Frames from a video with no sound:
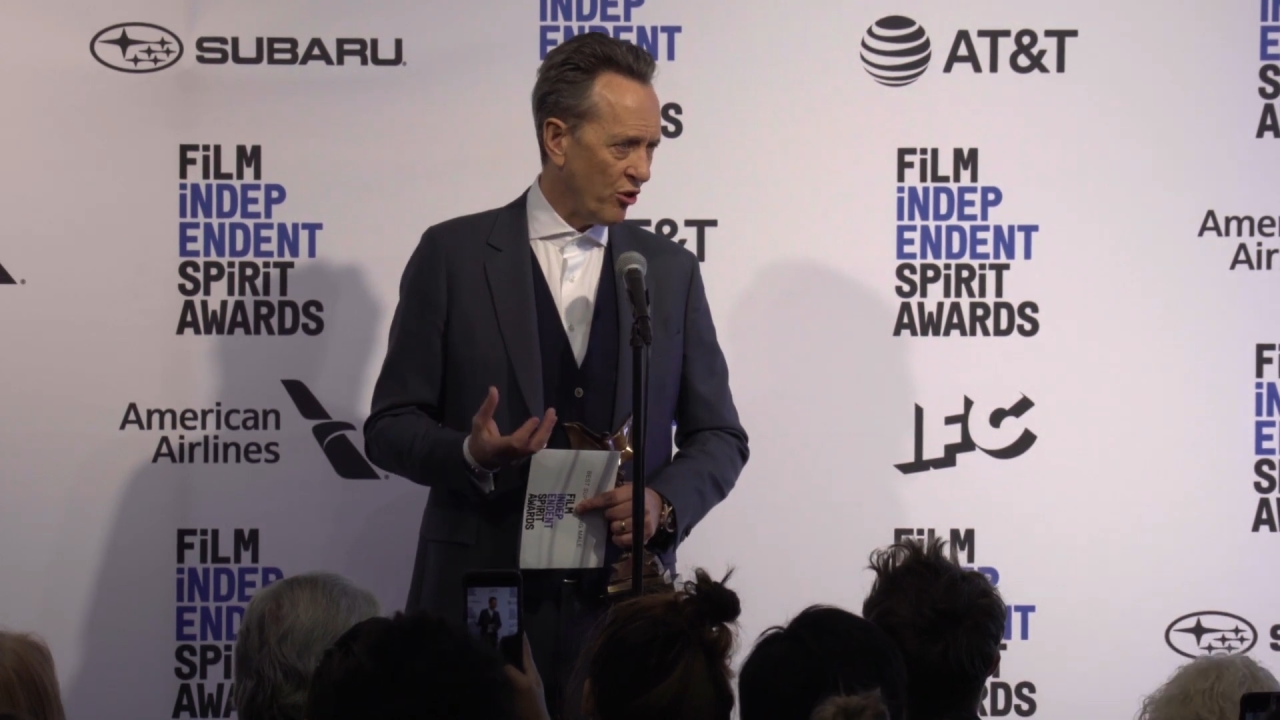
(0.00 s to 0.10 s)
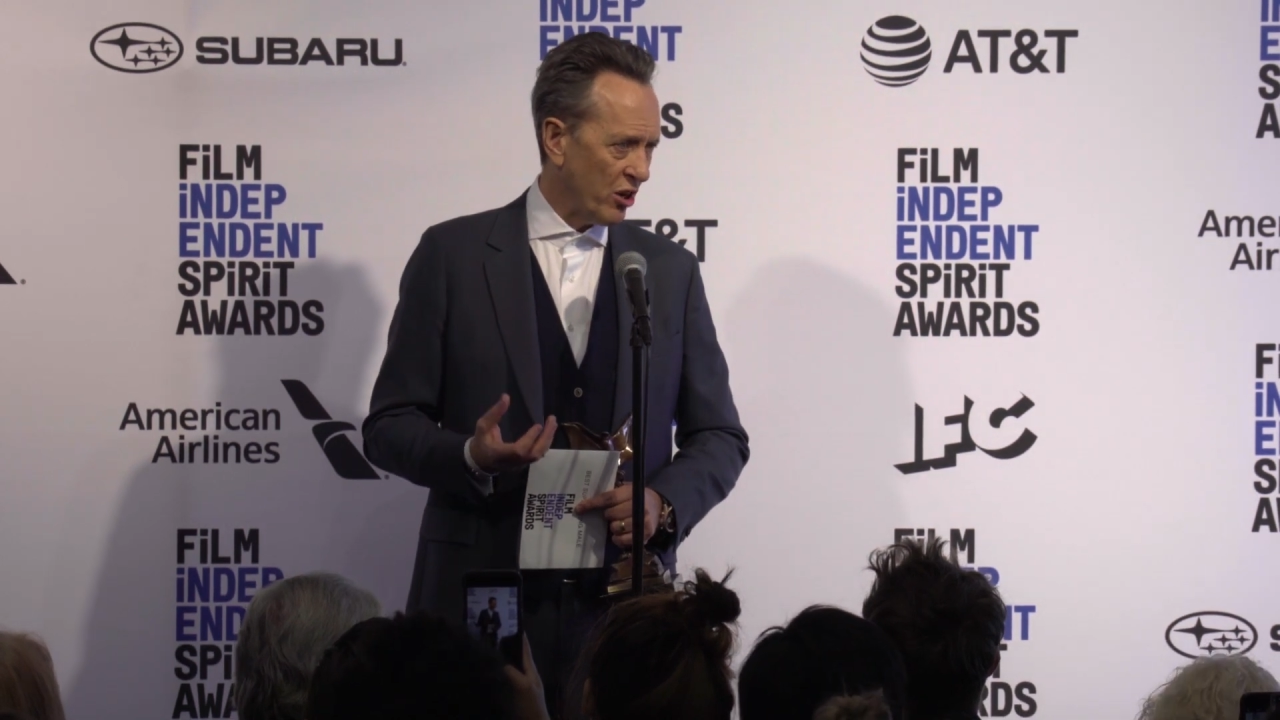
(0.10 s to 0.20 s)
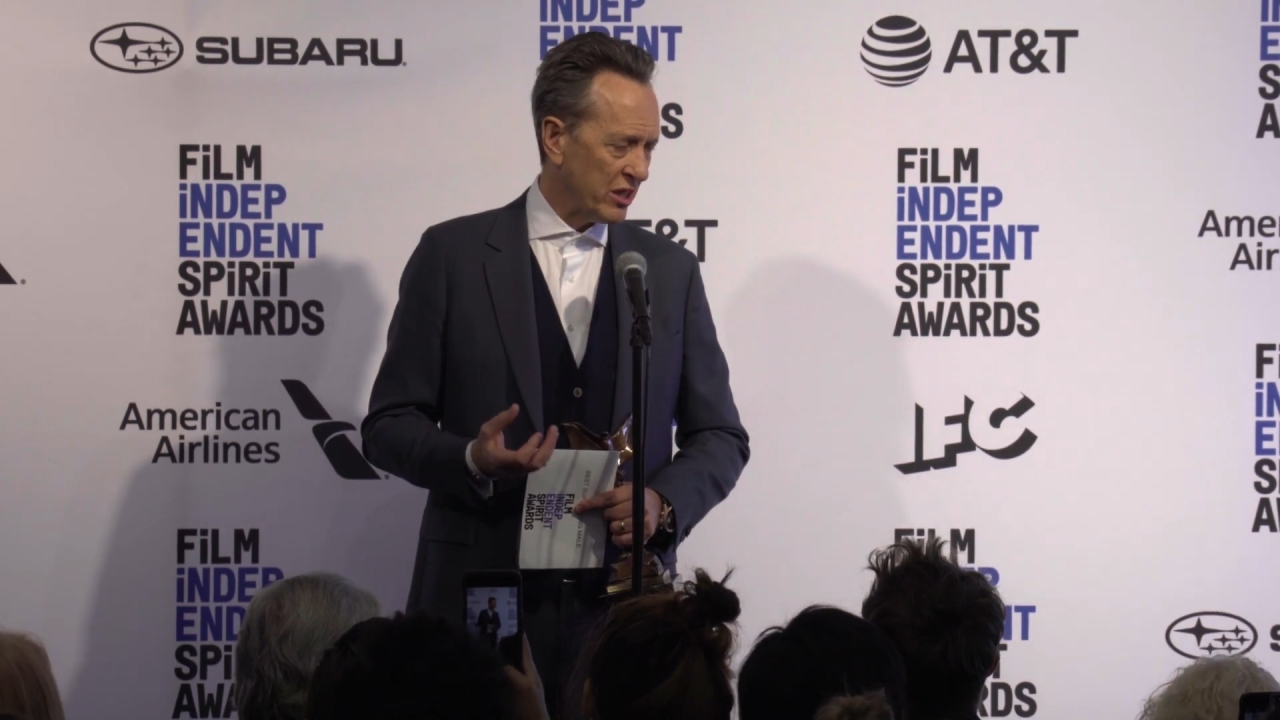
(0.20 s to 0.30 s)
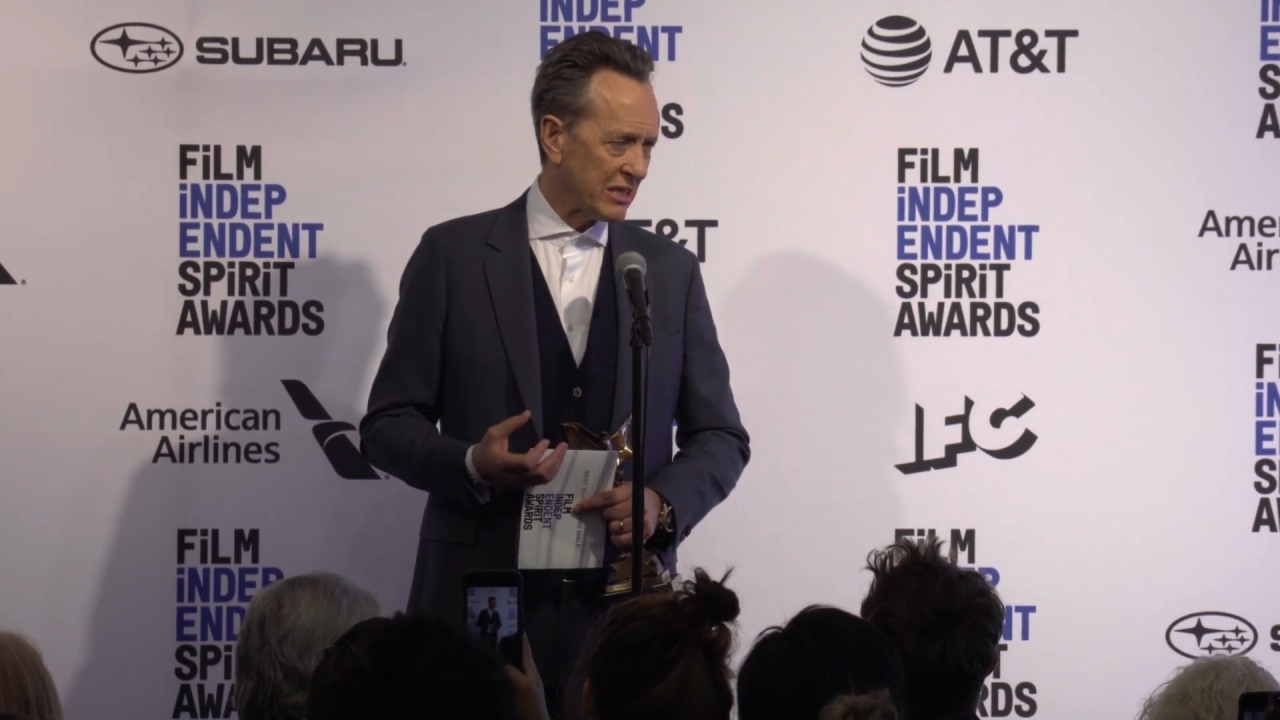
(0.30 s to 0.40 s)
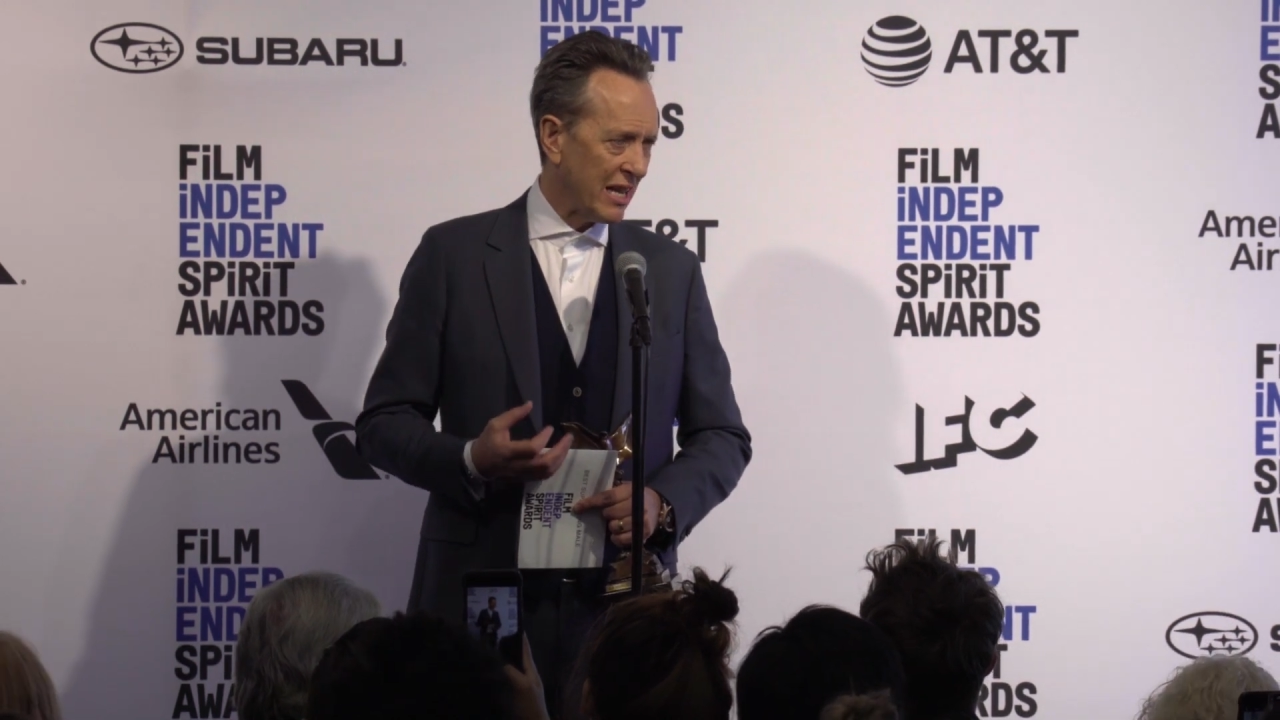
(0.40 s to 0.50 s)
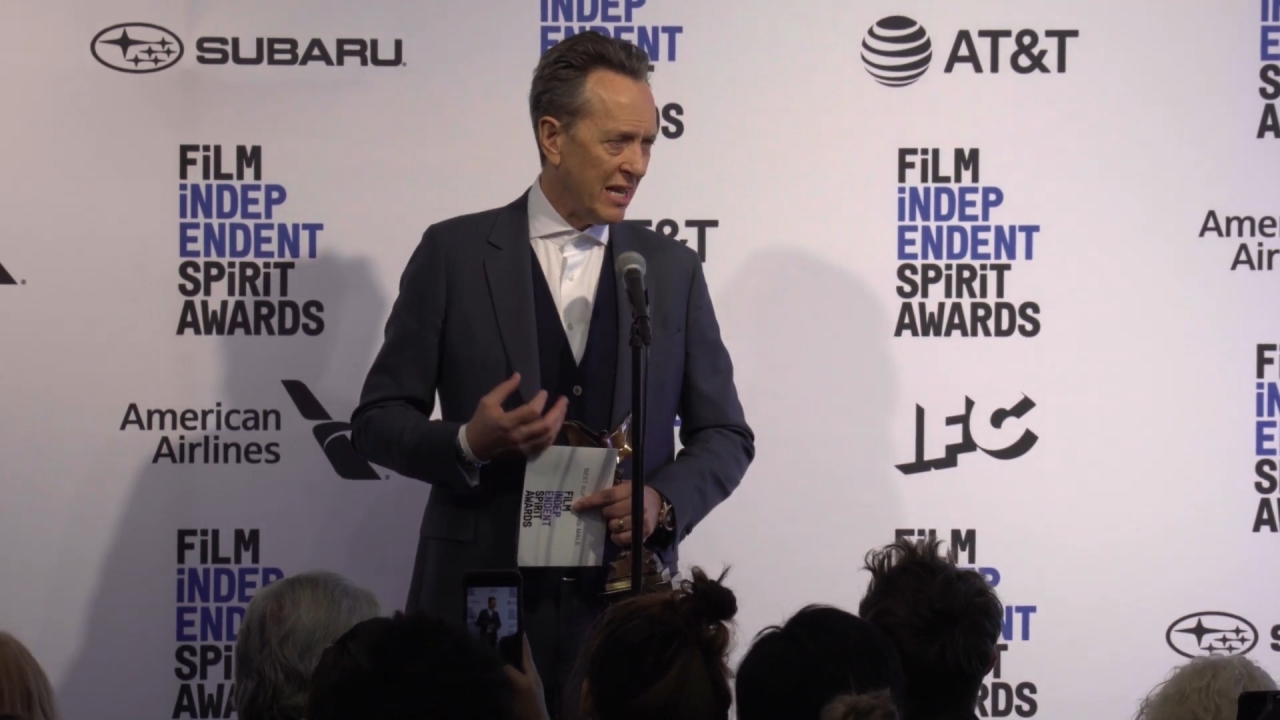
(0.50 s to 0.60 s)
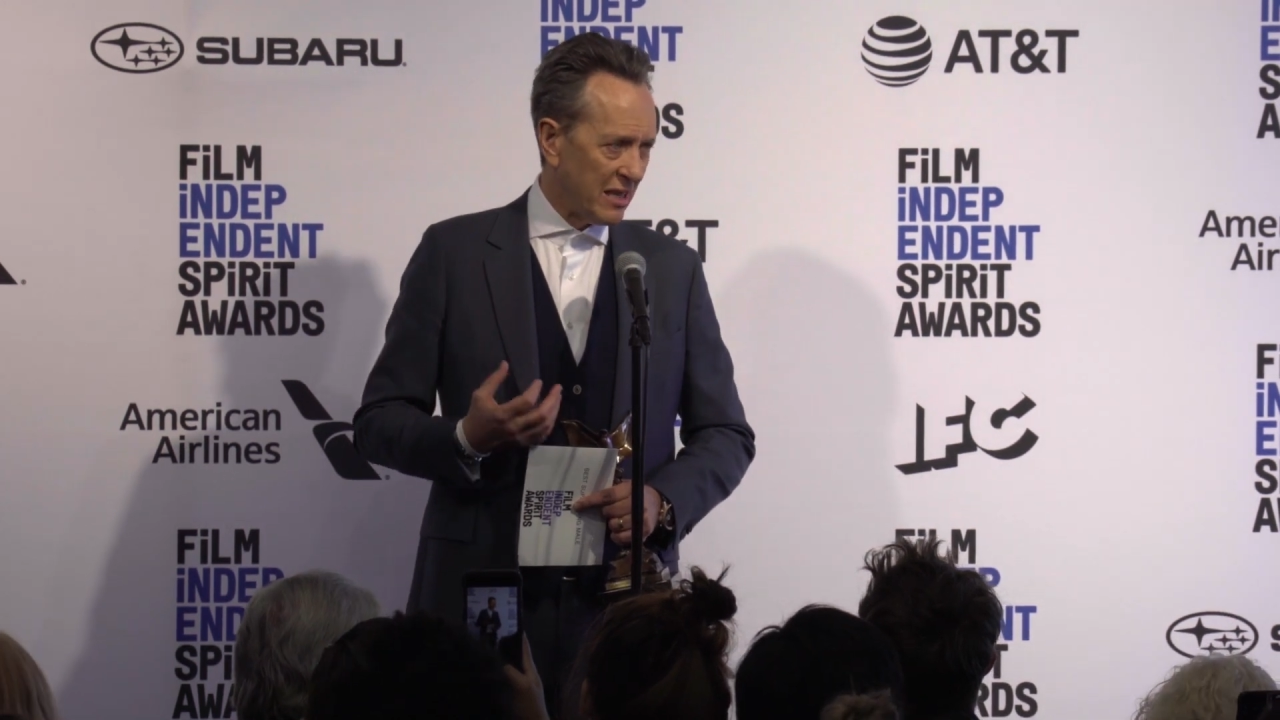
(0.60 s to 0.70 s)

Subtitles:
voice